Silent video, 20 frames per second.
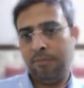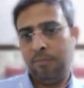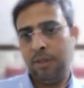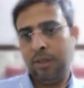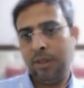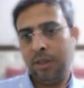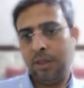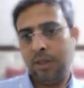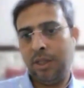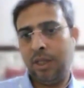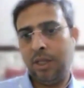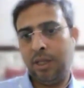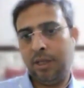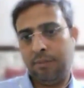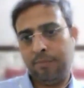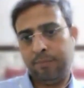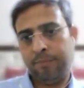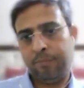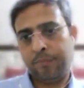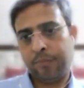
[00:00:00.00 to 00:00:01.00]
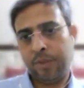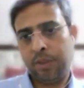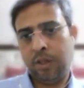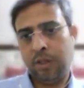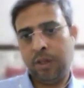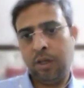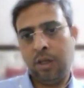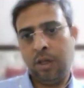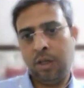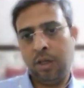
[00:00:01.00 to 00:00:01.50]
from the
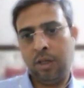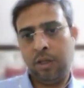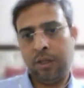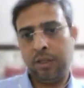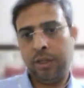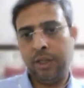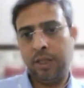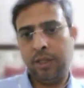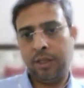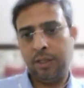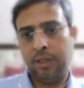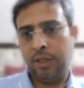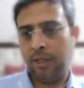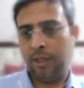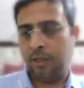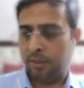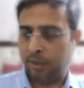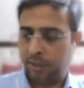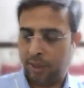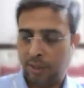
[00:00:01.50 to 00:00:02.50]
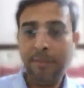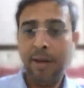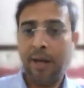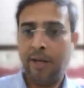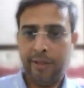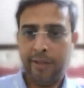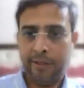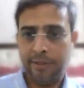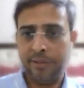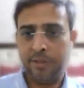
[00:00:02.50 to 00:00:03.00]

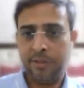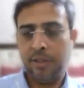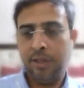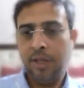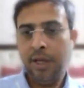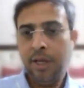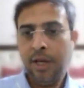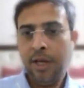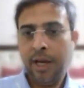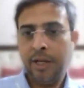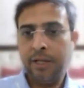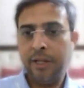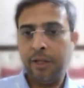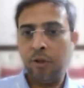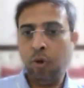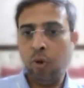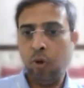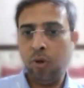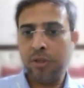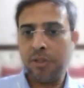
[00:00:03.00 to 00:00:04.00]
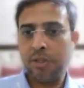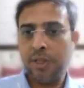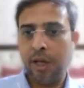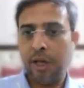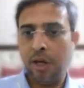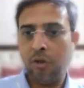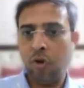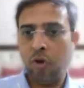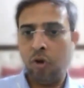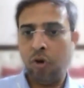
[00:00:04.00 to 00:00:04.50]
the Himalayas, and it
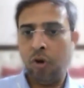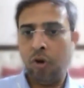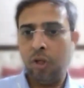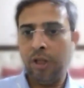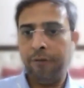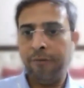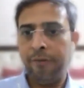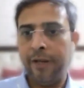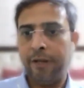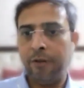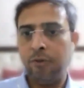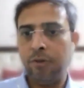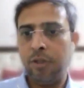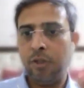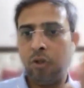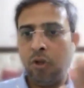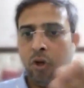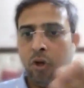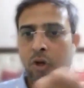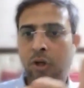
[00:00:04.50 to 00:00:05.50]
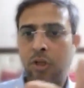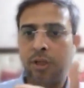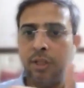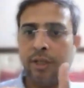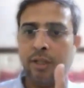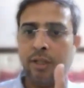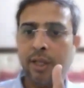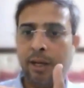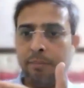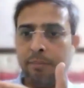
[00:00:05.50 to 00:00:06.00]
goes down all the way to the
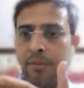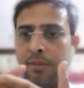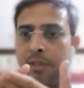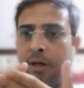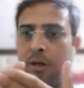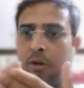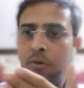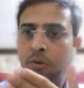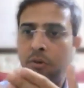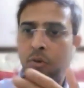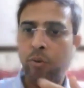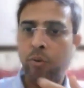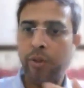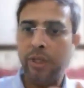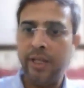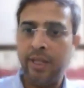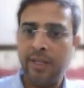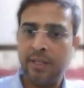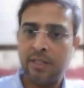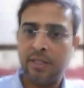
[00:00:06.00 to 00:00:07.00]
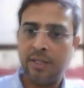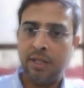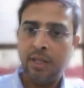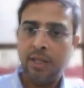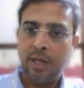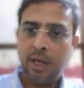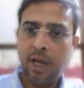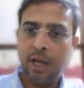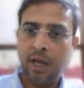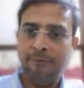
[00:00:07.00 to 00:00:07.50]
north and comes down to
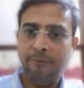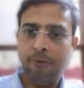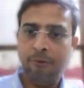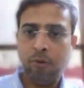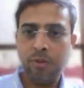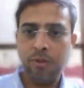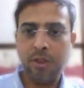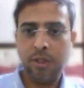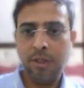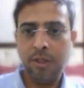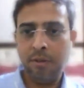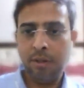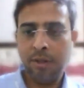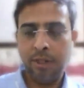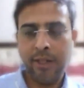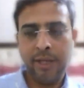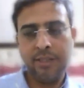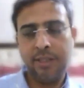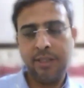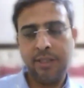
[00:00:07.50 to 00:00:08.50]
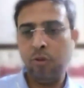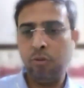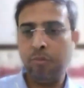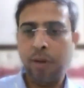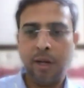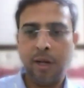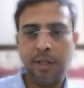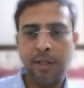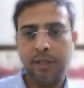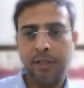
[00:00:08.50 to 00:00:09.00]
east and flows
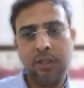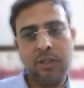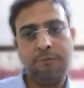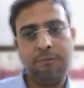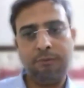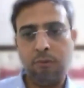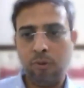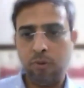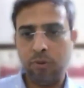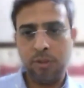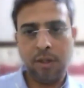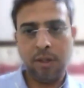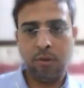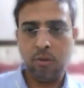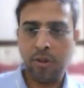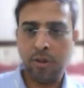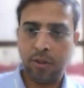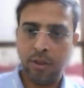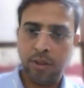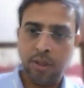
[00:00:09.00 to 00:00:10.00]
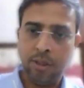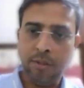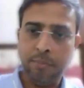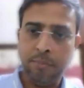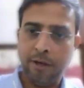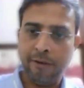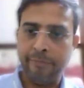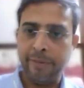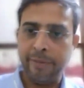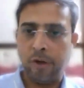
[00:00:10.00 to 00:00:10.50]
gets into Bangladesh and flows out
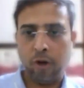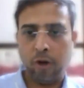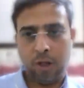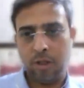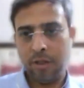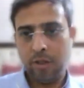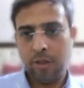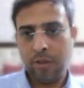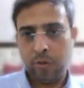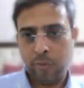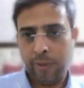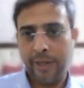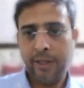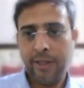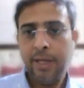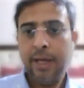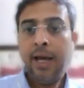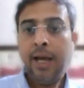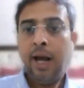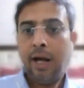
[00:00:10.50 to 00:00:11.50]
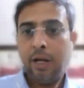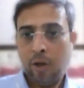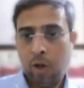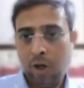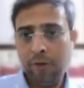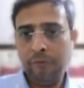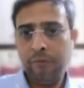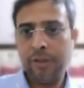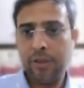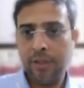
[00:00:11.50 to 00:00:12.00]
in the Bay of Bengal, right?
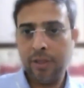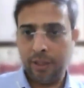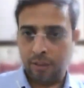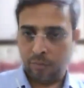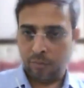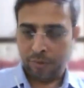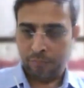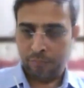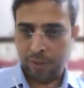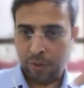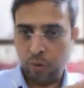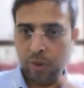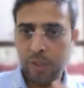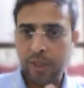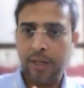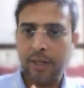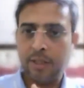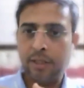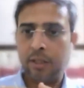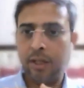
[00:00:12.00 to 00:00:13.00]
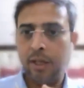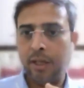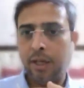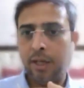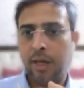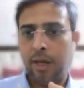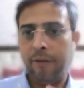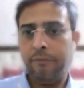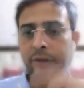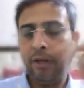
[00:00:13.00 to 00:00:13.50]
Along with when we are looking
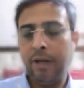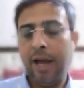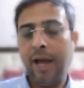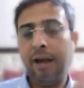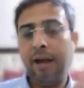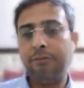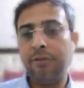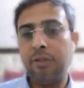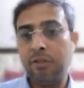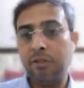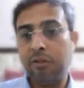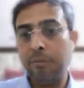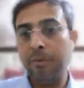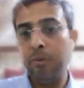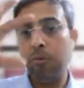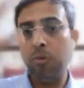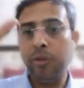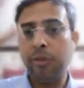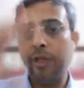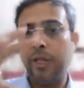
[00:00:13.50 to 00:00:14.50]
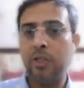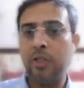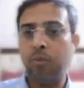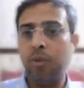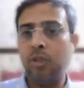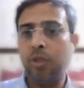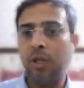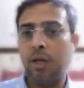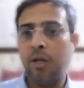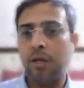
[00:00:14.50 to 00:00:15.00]
at the Ganga, we have the
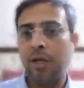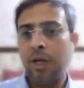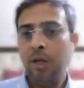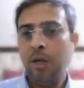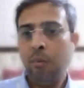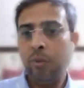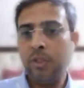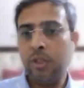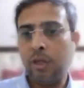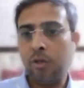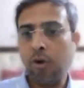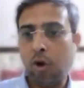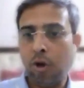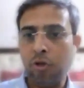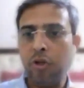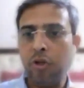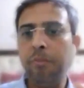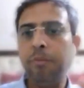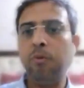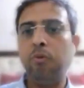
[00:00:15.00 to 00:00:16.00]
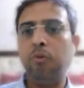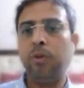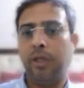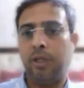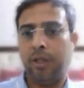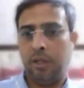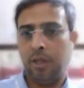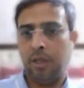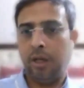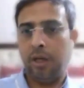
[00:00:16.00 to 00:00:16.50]
tributaries which are
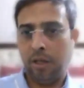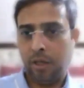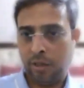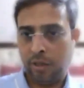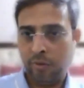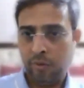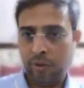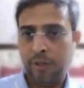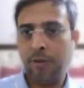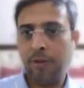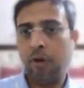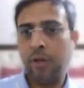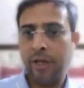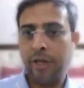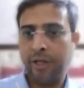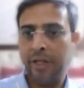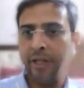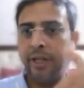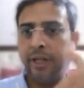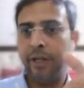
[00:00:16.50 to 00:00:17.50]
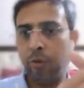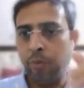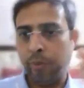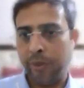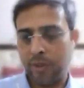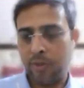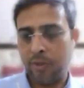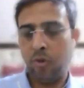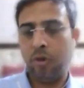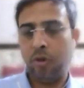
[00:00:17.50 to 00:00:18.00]
contributing in Ganga, right, or
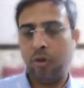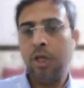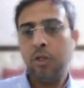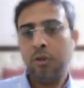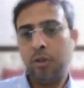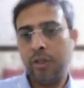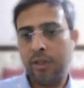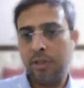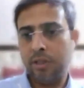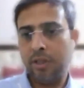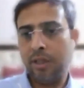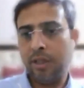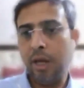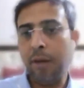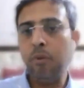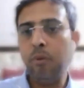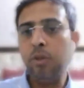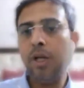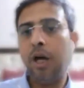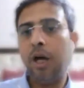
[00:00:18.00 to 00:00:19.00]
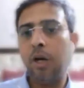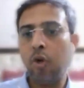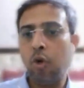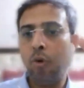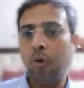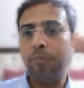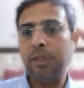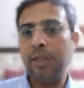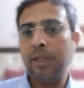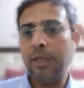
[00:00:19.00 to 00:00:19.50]
getting into it. So it is the
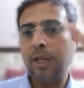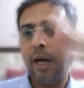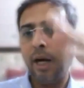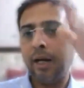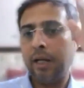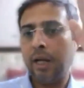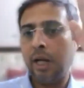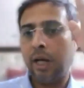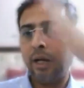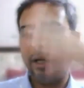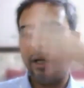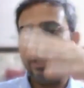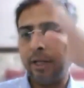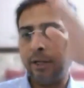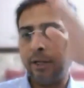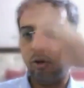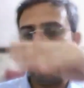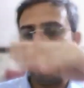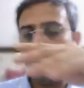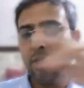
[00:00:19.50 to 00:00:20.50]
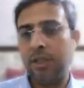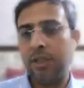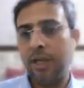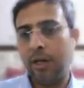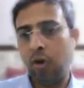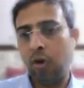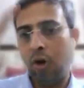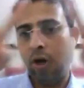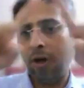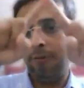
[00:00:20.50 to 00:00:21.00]
Yamuna, Gomti, Ghagra, Gandak,
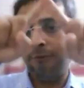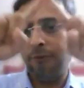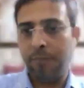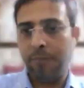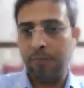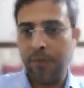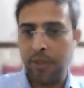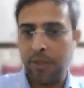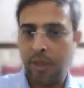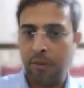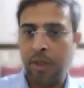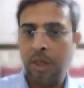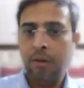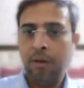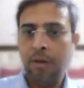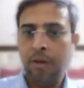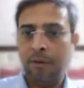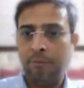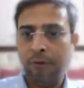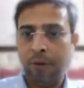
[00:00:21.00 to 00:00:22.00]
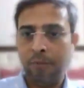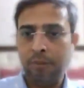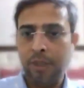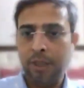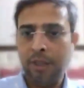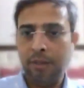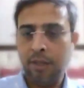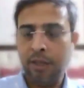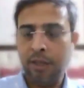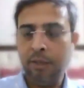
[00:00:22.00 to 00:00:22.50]
Kosi. They are all from
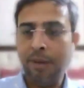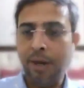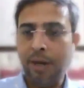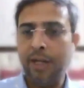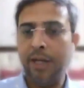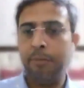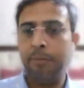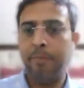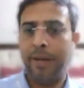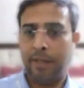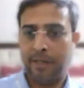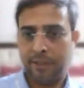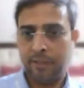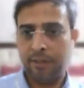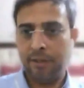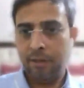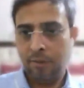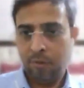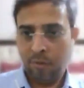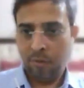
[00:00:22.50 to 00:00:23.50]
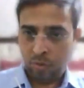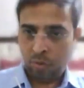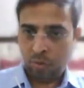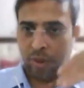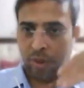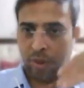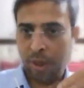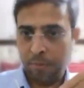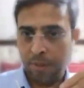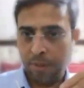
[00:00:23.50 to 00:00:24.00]
the Himalayan belt
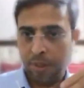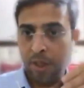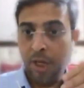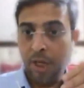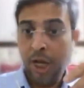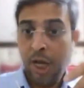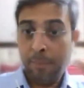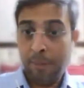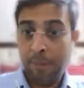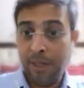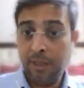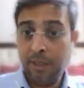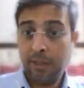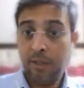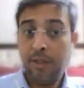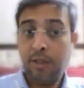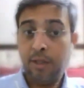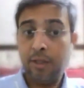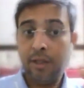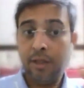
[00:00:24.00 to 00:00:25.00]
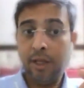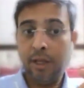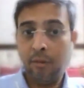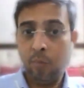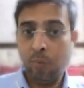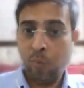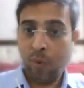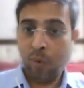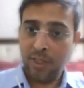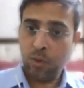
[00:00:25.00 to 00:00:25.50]
for coming. But
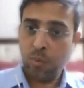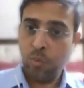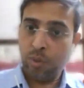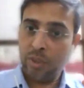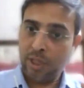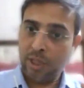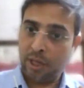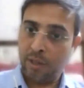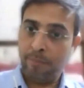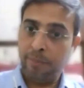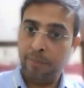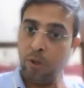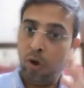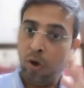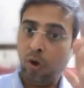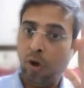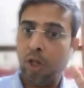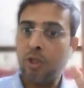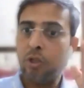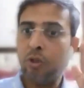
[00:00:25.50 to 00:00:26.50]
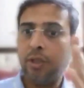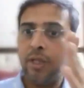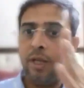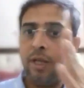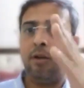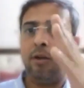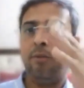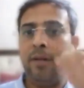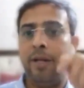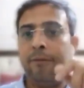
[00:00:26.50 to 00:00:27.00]
the ones which are
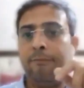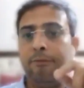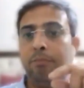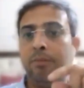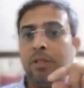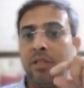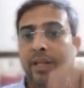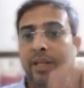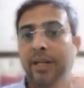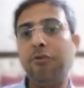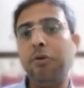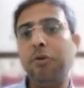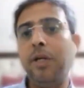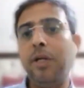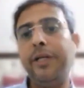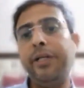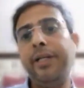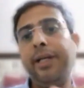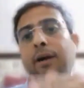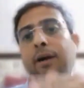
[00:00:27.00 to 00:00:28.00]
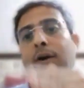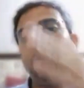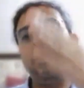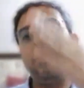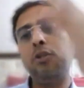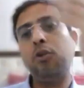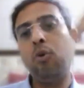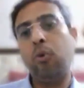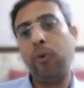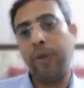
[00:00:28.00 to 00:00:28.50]
below also, they are like from the central
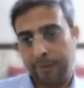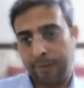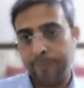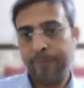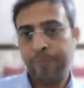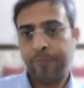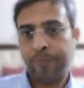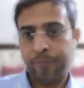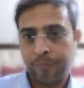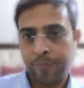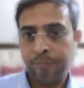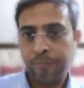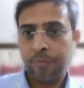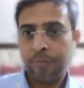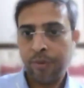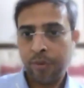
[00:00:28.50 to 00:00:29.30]
India also going.